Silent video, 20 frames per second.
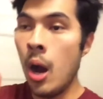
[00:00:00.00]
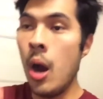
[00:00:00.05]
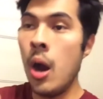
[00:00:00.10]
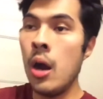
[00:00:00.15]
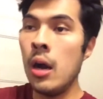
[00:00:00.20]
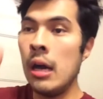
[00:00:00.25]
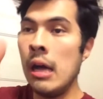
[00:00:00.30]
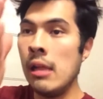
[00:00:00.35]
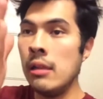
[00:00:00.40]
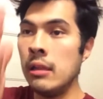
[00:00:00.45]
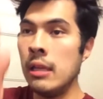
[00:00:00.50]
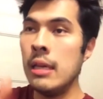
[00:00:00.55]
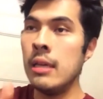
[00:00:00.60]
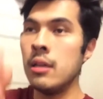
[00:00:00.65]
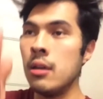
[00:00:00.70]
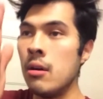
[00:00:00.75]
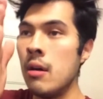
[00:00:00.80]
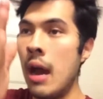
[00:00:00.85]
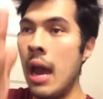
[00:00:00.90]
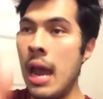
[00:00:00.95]
all
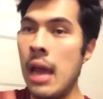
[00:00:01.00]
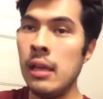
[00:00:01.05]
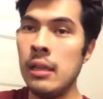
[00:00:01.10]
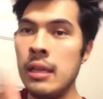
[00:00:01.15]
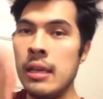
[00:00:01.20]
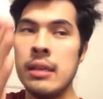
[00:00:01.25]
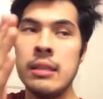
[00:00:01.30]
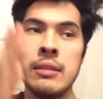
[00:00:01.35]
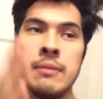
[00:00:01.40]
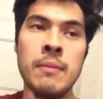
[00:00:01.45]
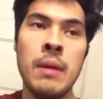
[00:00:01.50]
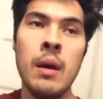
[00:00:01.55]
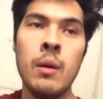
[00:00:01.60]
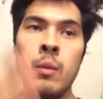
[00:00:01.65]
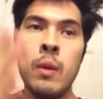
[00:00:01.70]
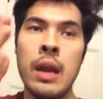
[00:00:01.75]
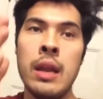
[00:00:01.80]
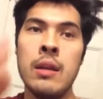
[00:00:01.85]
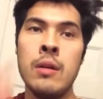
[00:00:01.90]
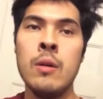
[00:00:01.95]
illegal aliens my
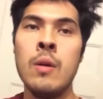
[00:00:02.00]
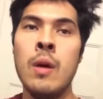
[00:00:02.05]
wait,